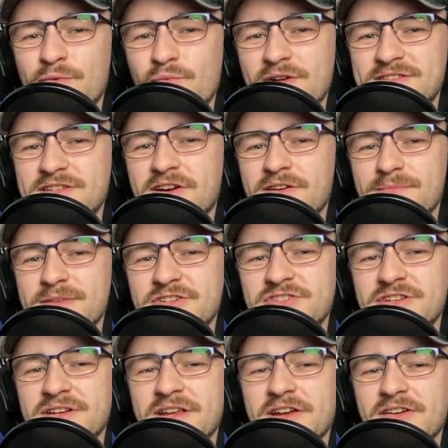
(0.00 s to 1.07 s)
What's our
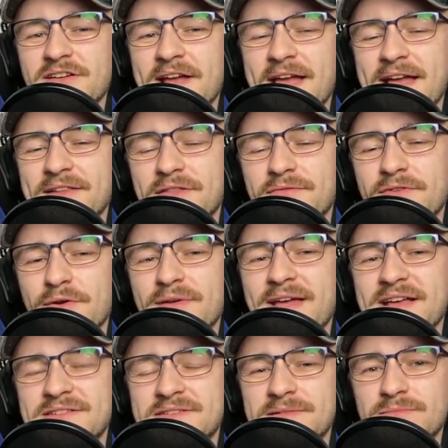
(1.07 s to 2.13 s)
mission here at the
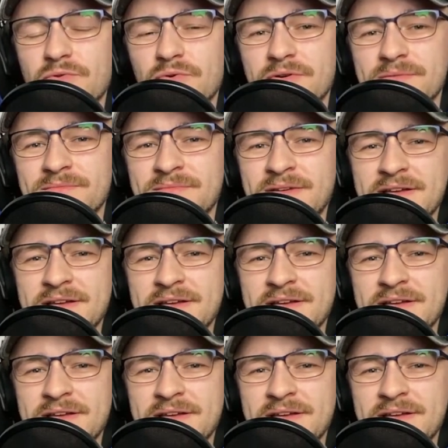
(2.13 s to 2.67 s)
Vocast and More?